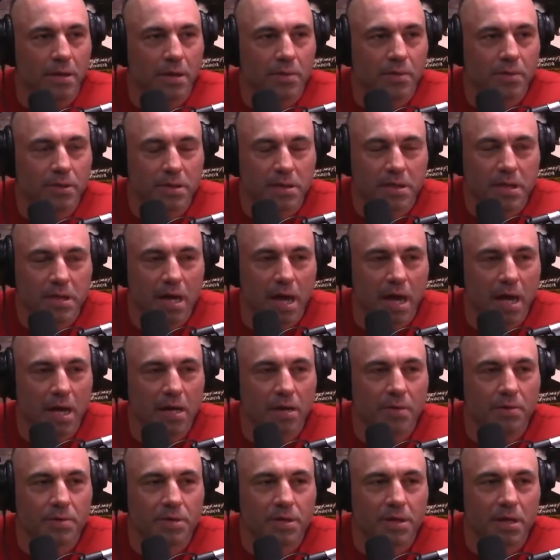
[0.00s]
man.
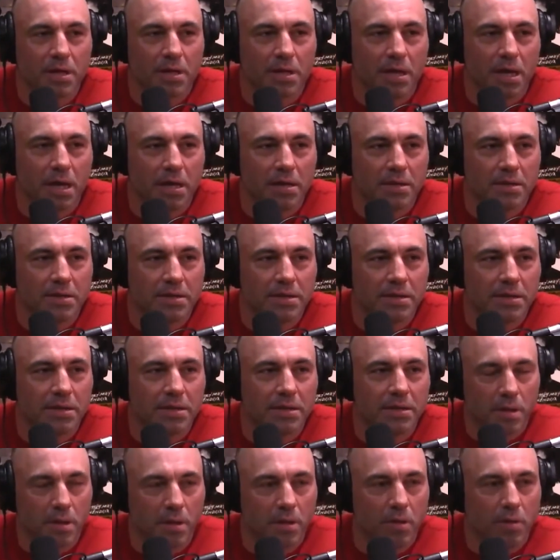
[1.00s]
It was a
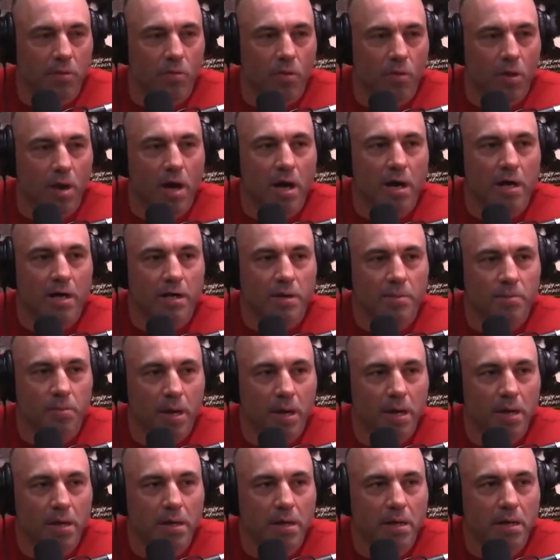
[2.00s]
constant grind.
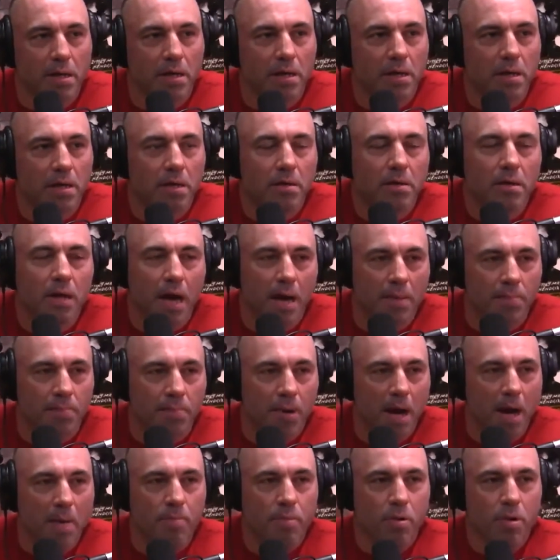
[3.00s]
But
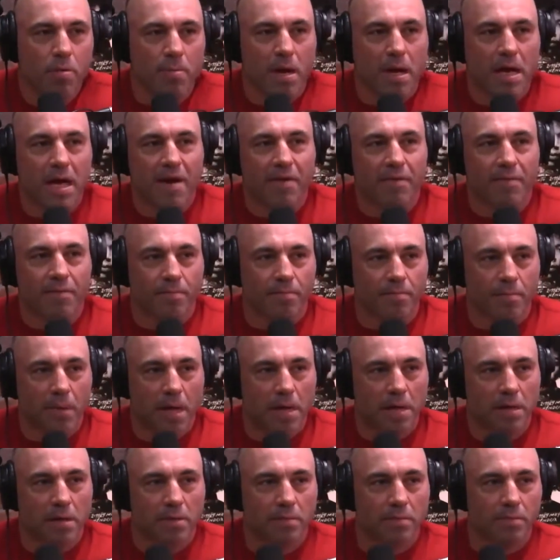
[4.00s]
I put
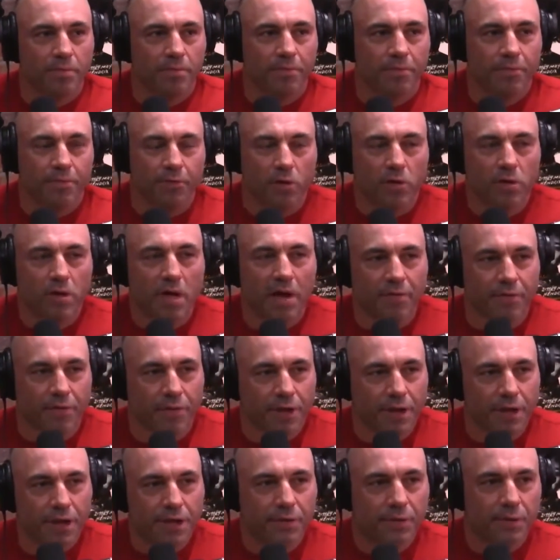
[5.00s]
my full
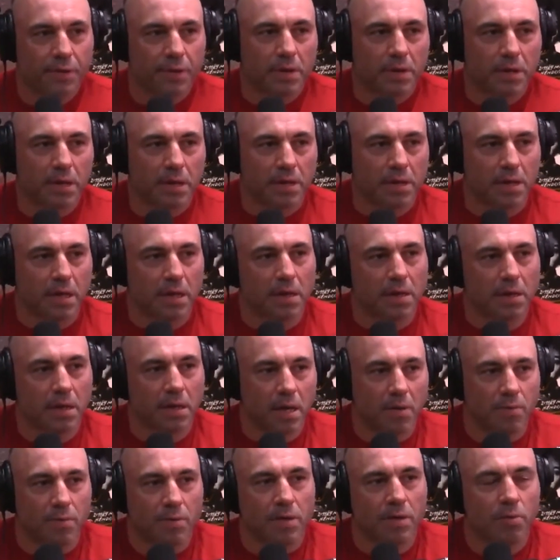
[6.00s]
effort into it. Like, I
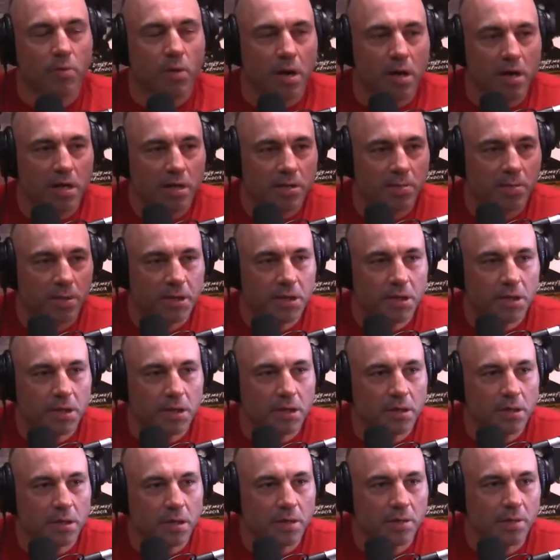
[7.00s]
really wanted it to be
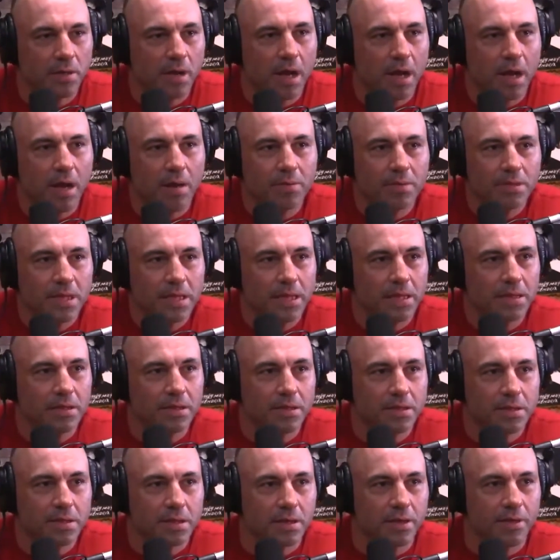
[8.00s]
good. I was thinking,
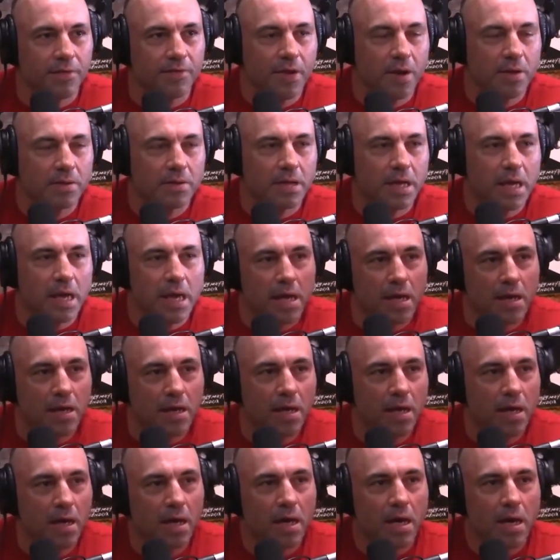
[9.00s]
just if I was a kid
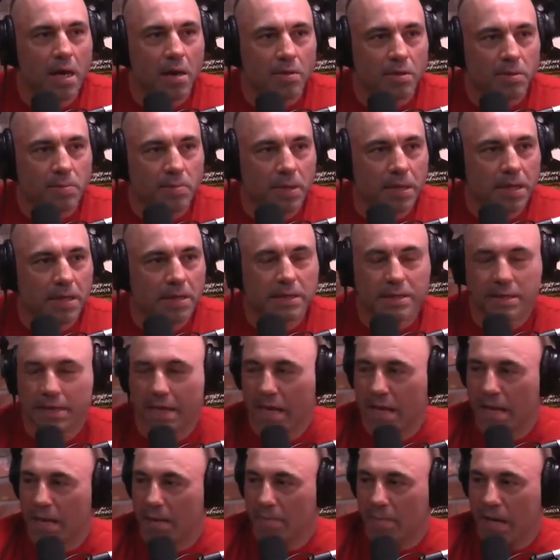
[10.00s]
and I was playing this
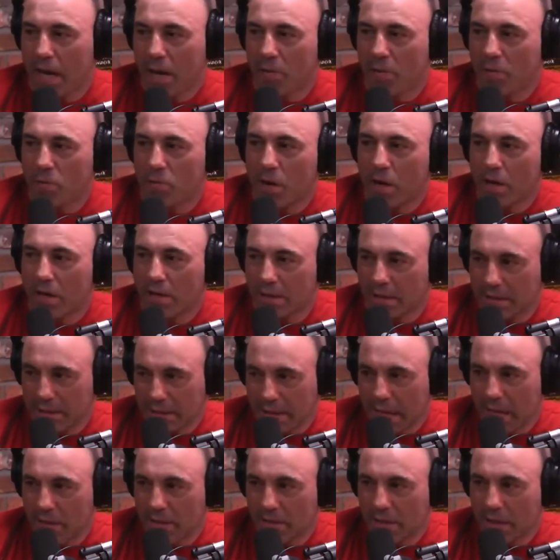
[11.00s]
game, I would want it to
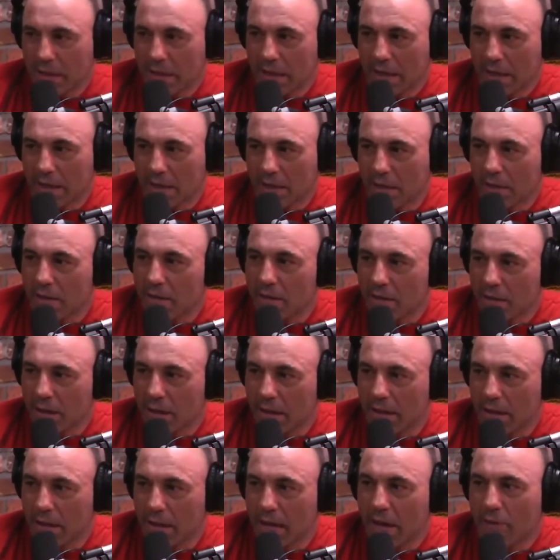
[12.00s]
sound like...
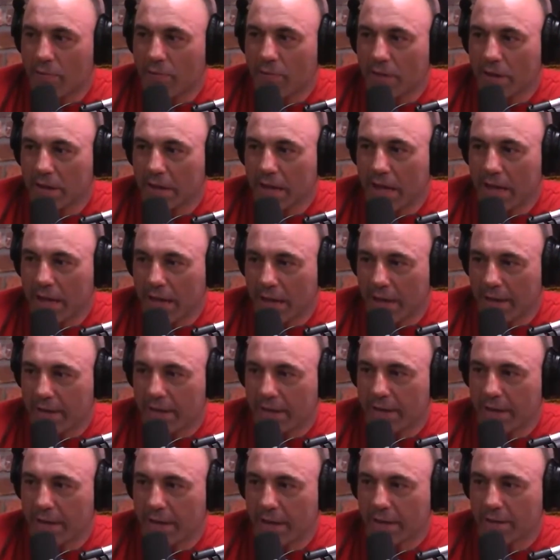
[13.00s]
like a guy really got head kicked.